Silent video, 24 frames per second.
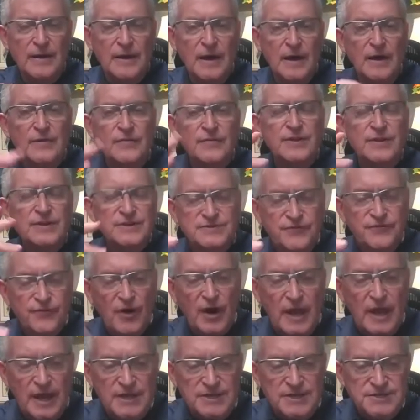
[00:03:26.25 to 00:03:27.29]
this
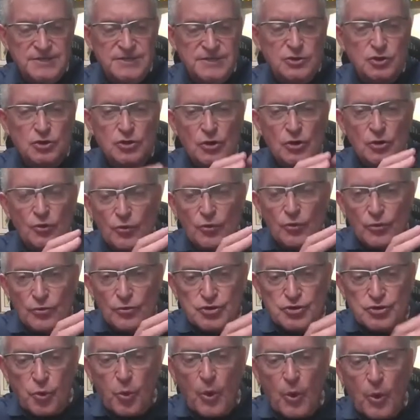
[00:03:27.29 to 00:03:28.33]
phrase,
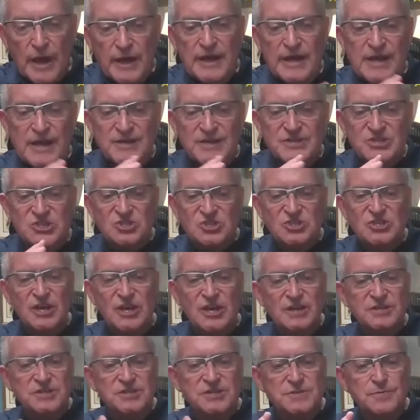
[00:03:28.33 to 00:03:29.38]

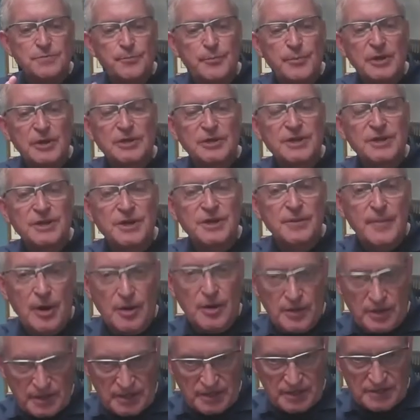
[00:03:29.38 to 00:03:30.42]
26 million
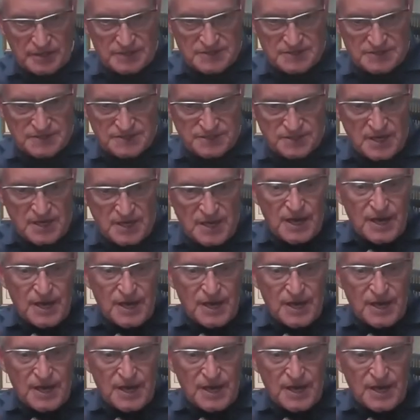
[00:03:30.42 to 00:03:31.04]
Americans